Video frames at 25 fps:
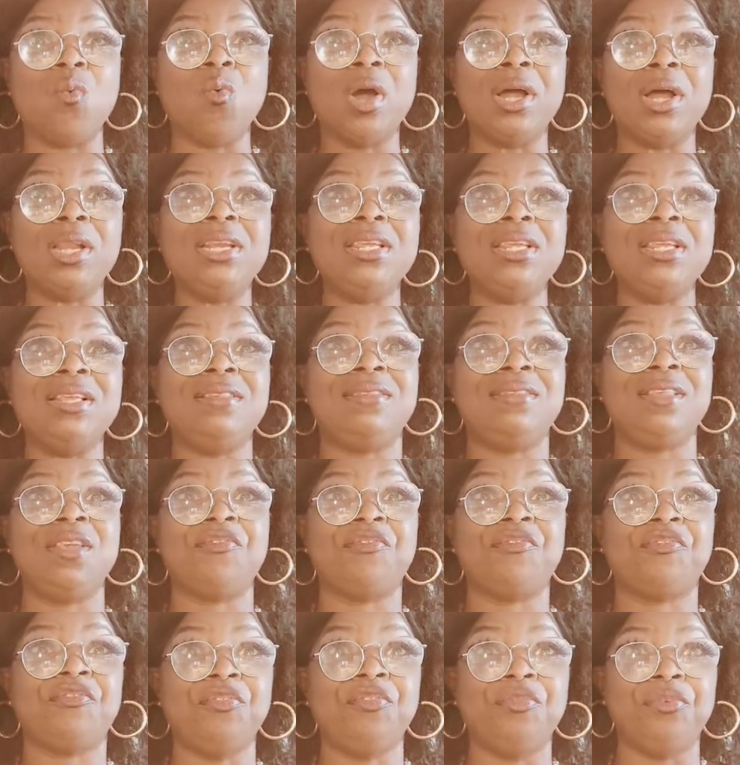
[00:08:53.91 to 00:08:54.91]
one is a
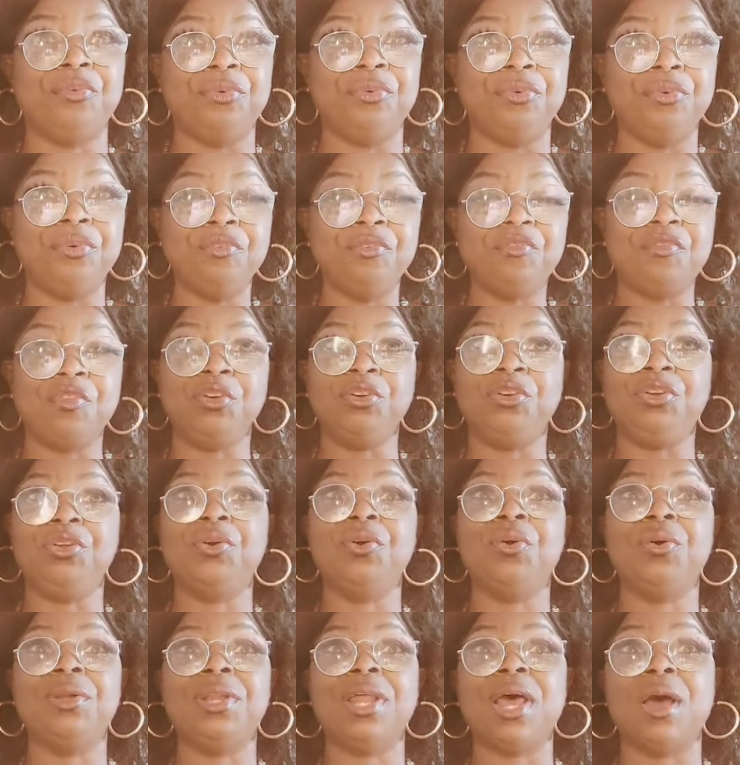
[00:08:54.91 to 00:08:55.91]
fool for the
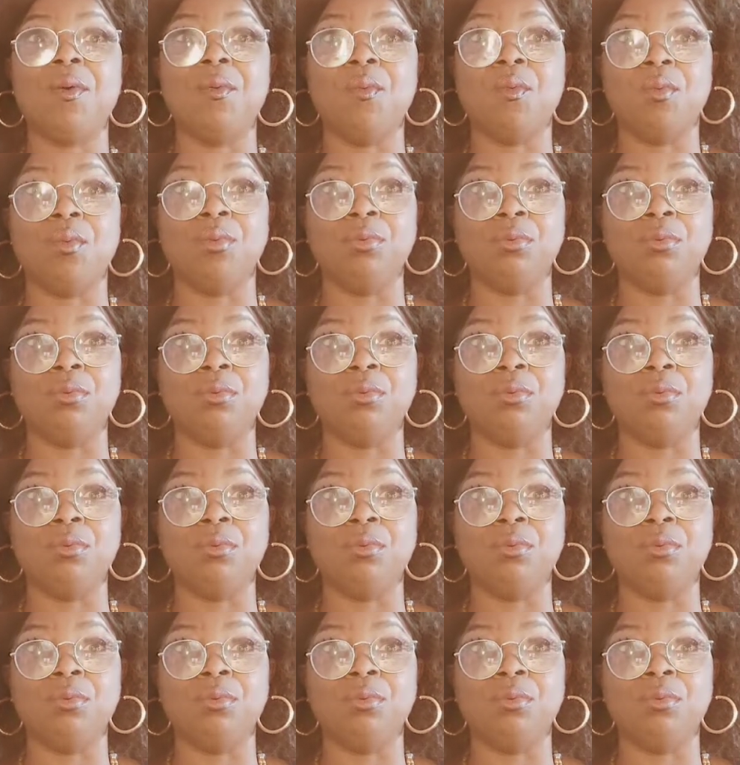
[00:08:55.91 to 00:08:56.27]
other one.